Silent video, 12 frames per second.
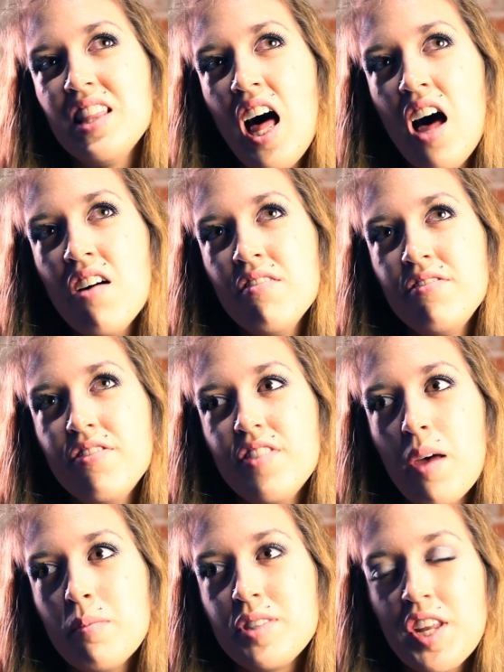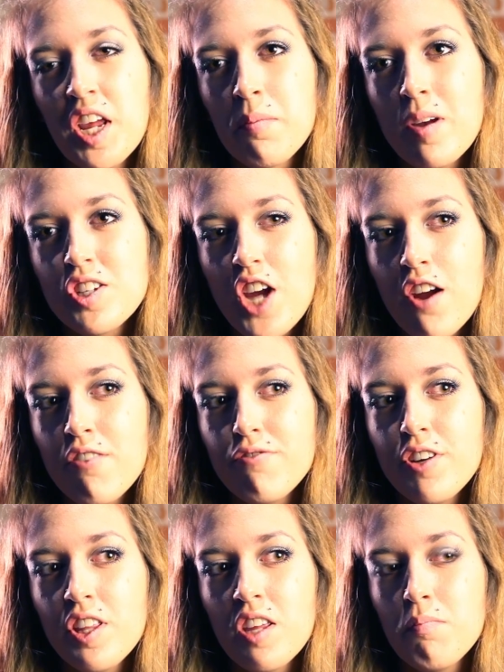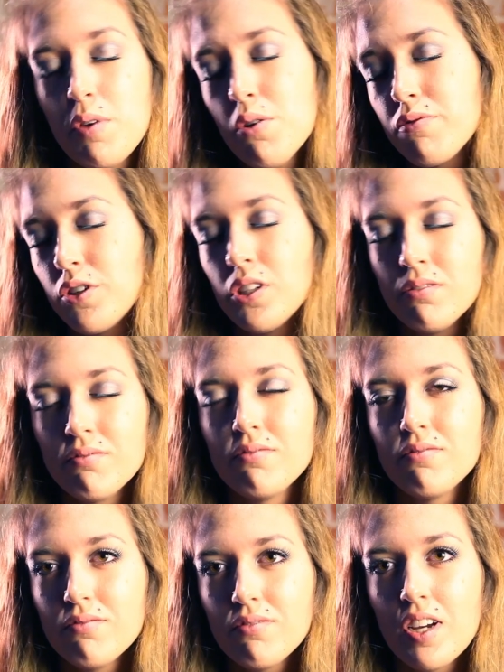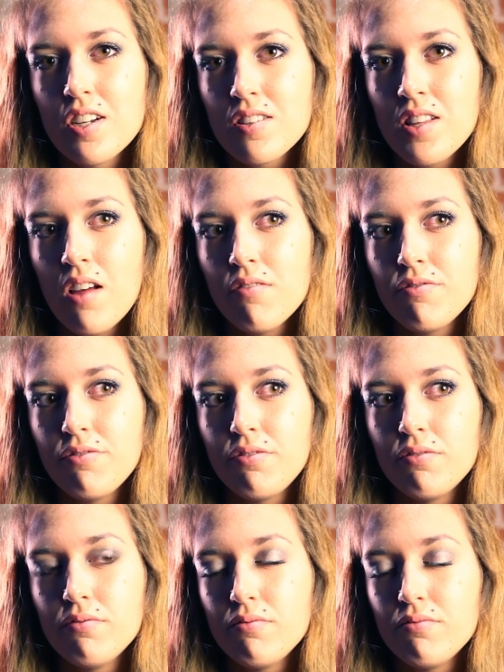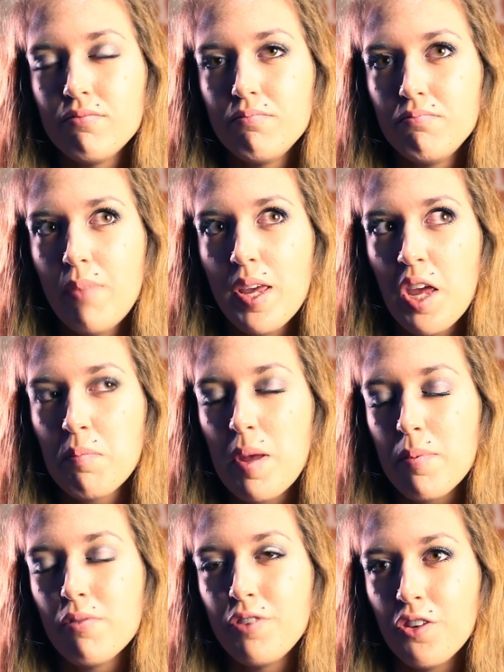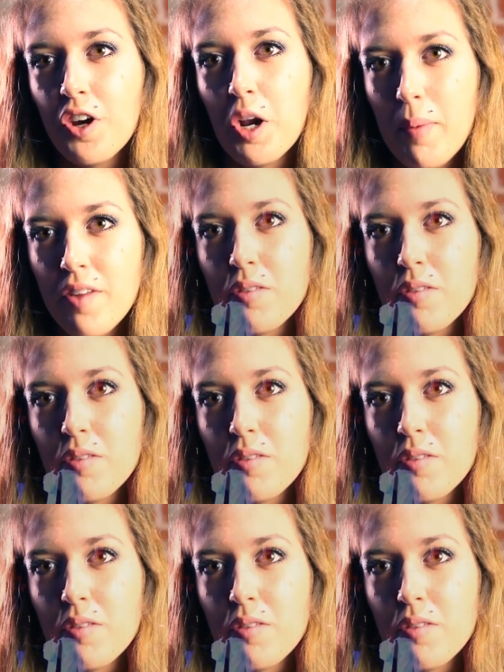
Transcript: love them sitting in my chair and feeling beautiful. I just love making people feel good about